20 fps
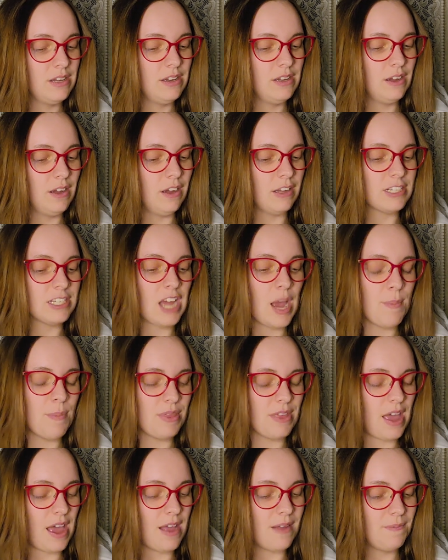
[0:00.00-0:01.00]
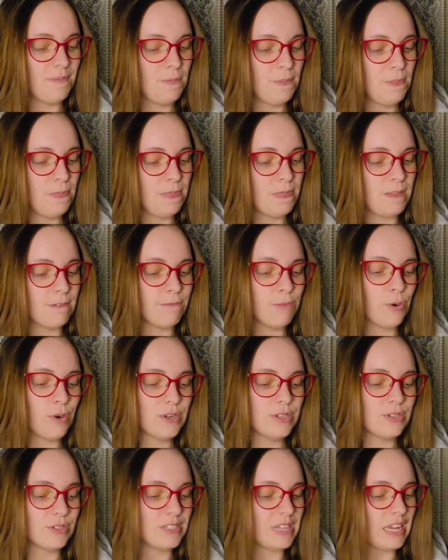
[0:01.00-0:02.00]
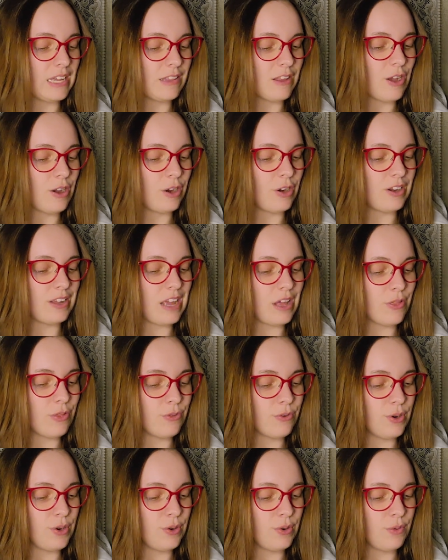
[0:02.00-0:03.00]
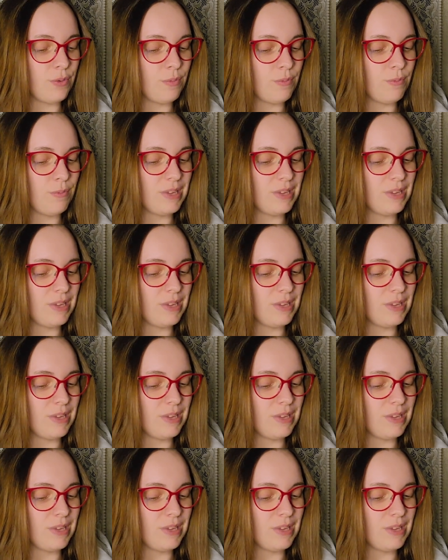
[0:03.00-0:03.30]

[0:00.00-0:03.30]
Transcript: On top of that, the forest will take longer to get through